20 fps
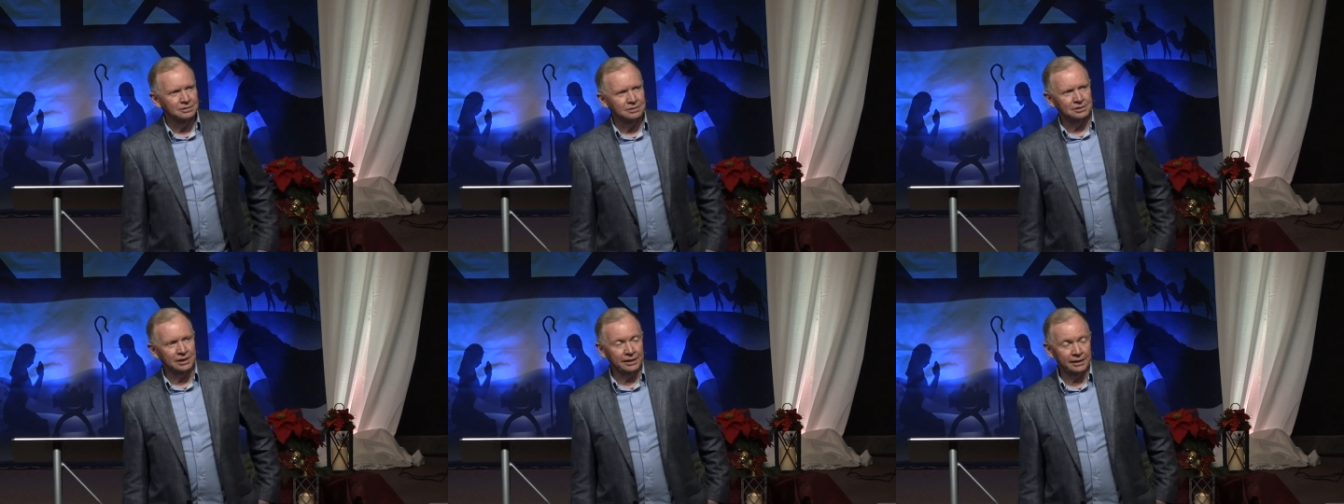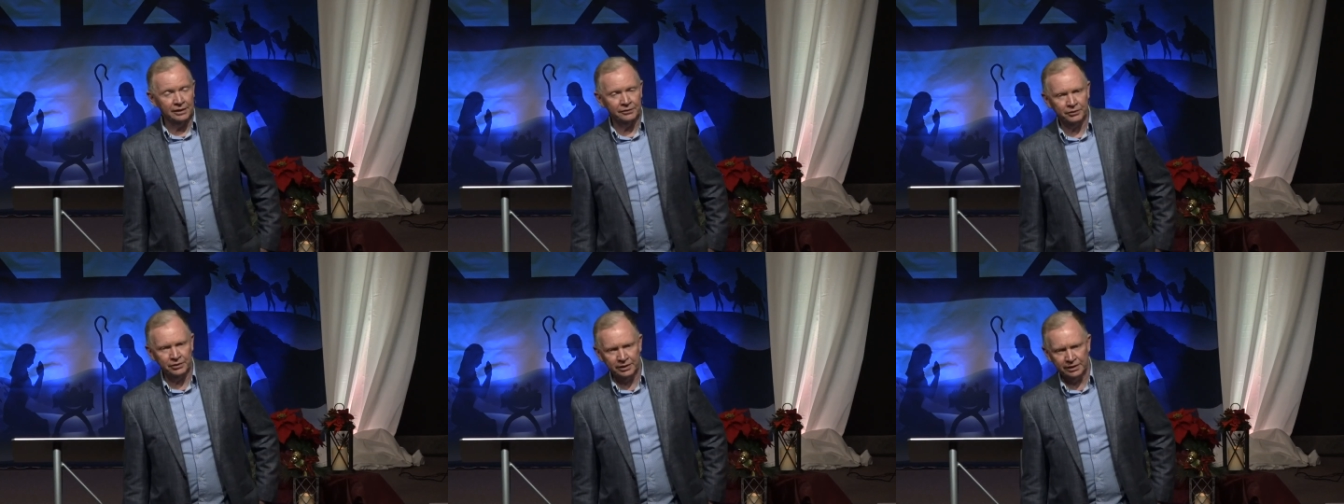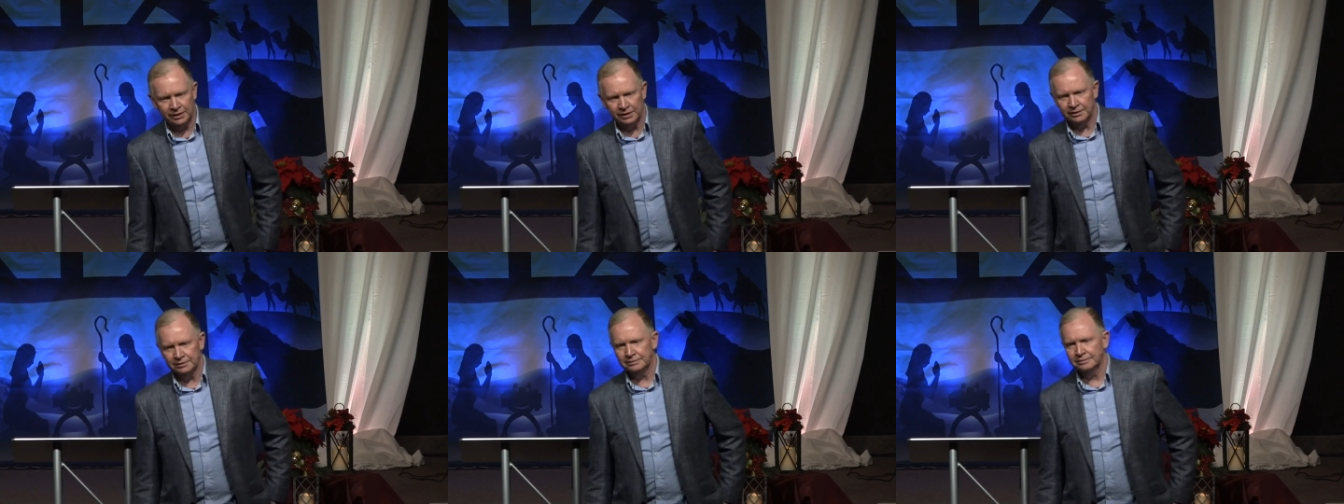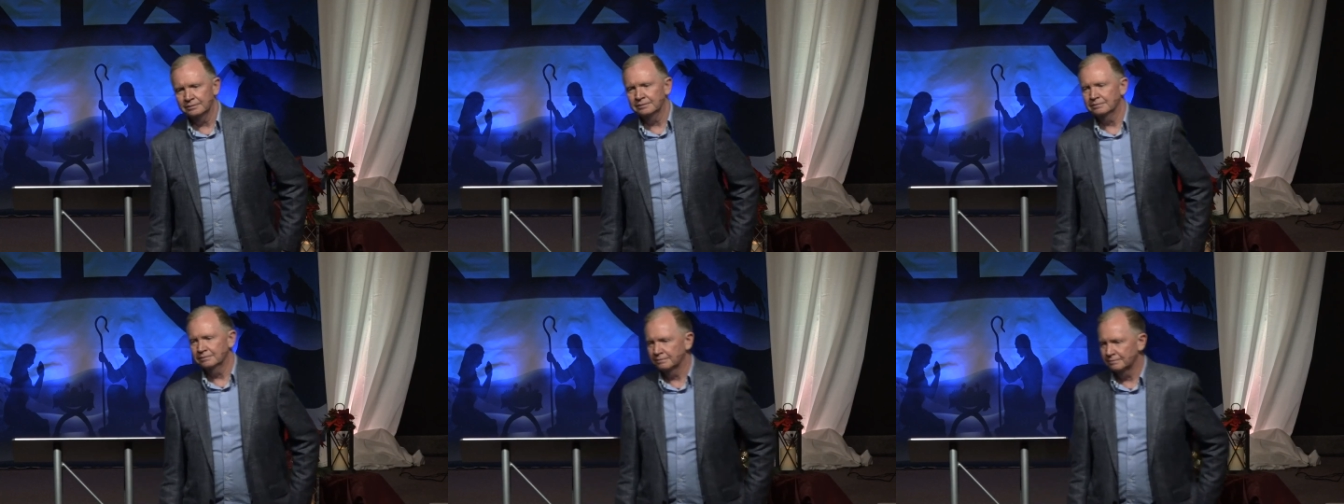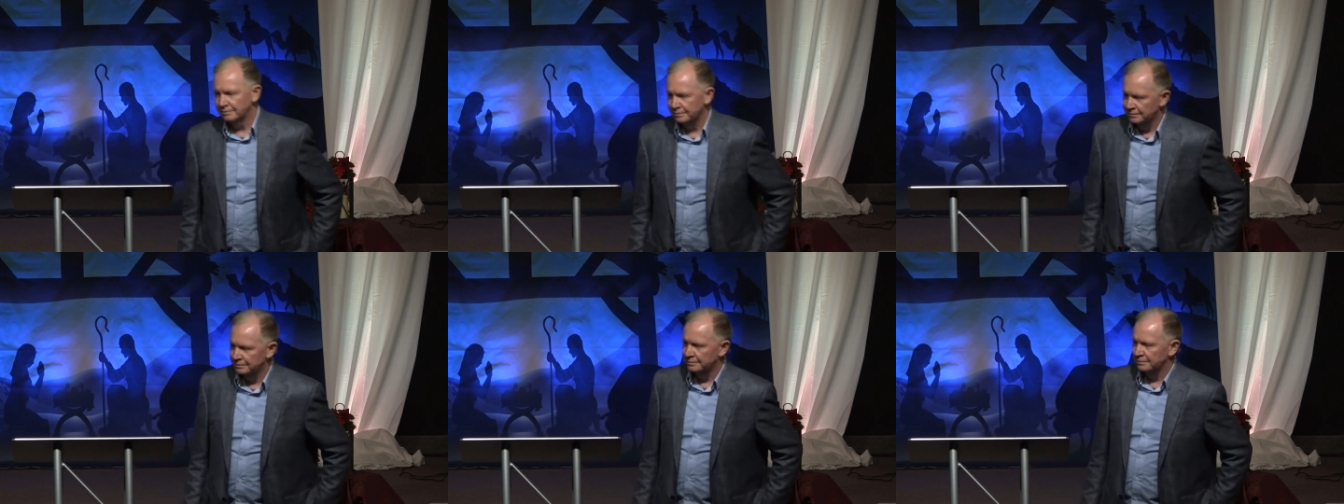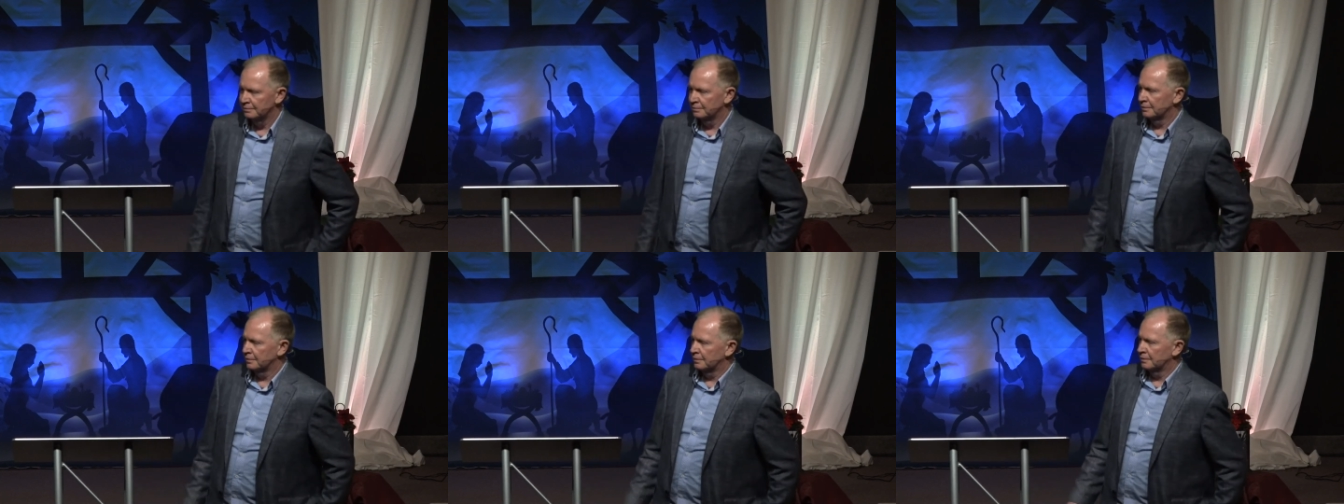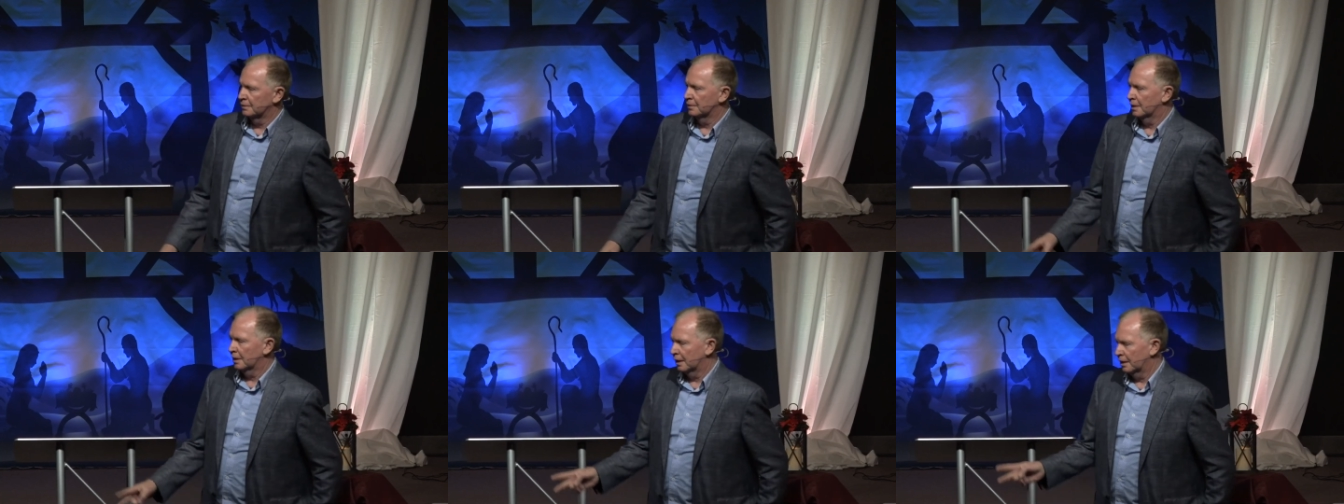they never did
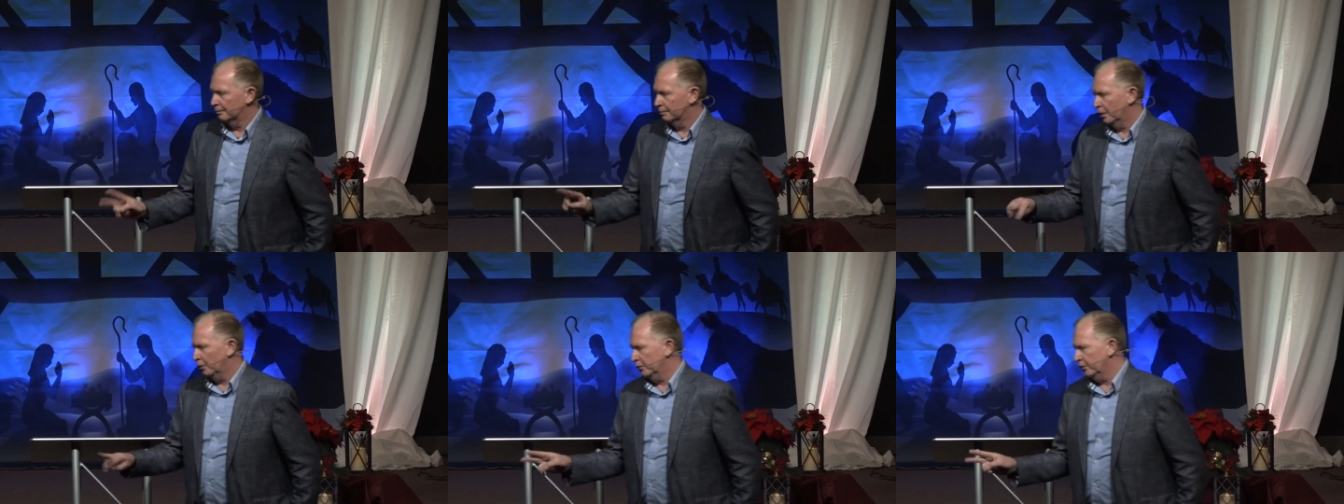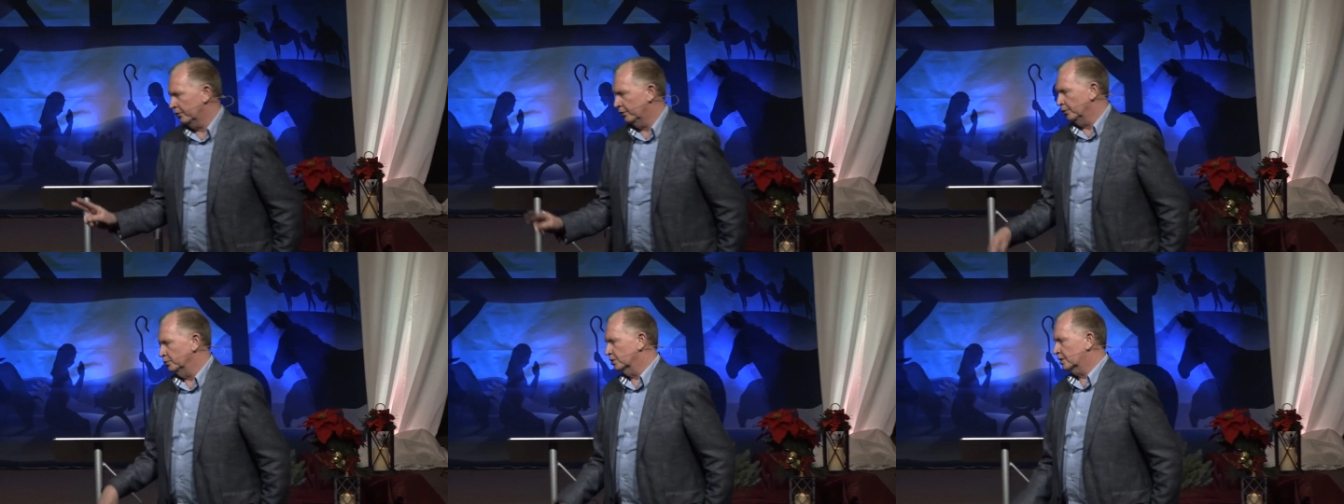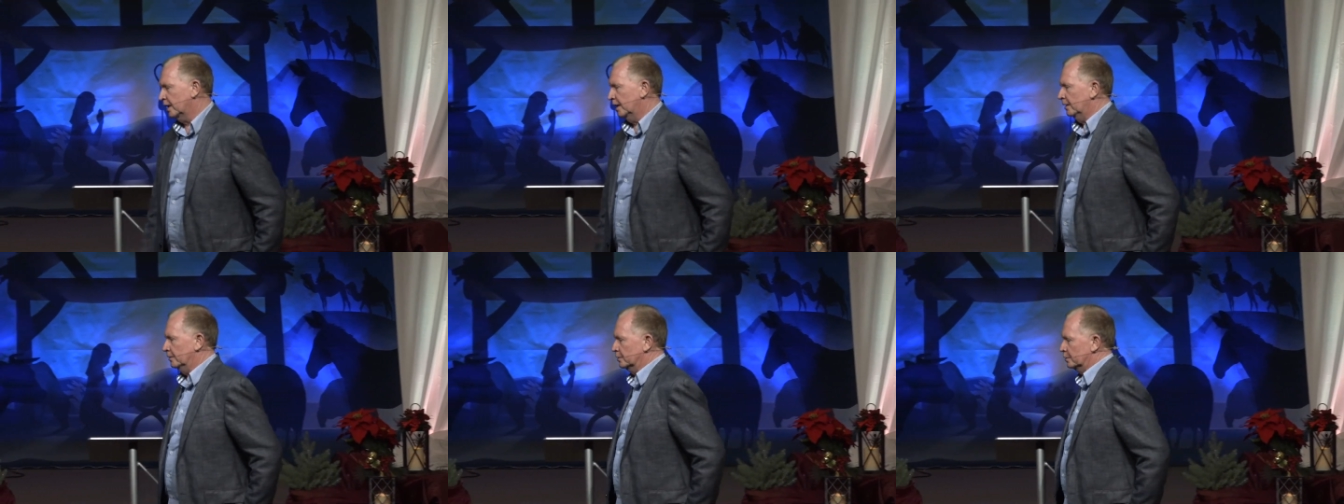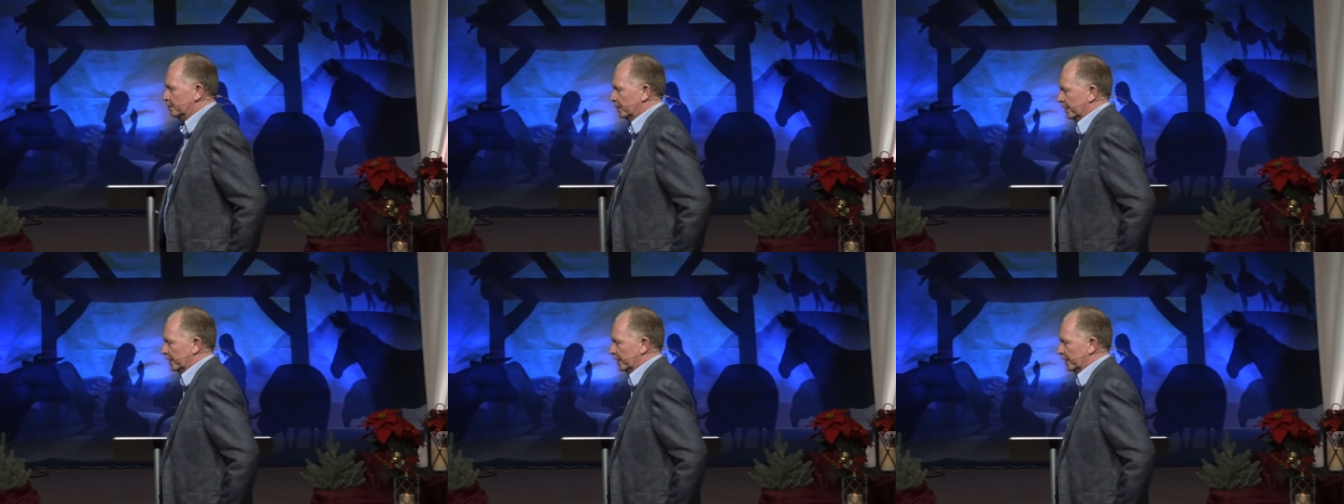on both of those counts. But